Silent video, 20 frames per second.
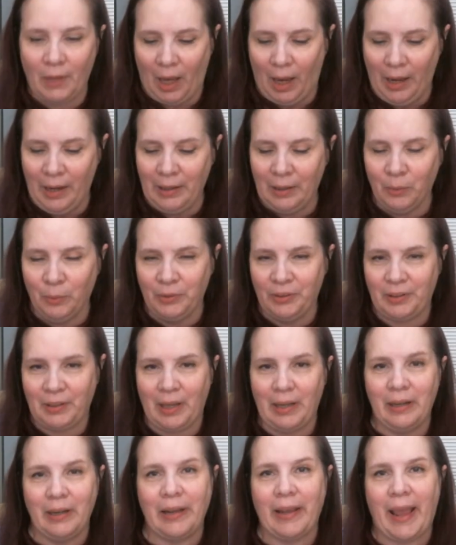And it was
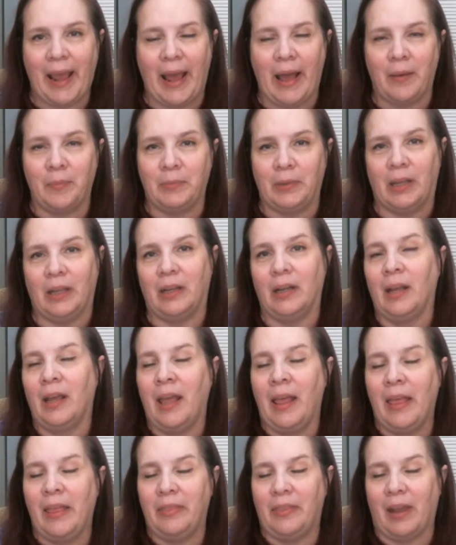in a cabinet
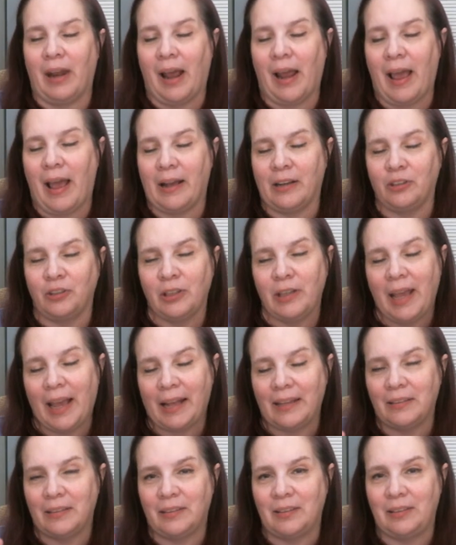that I actually
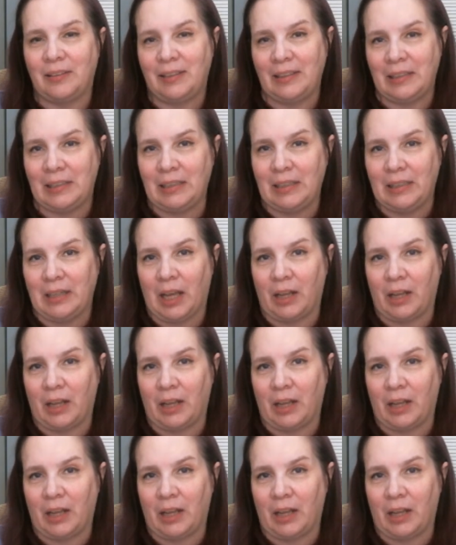hadn't seen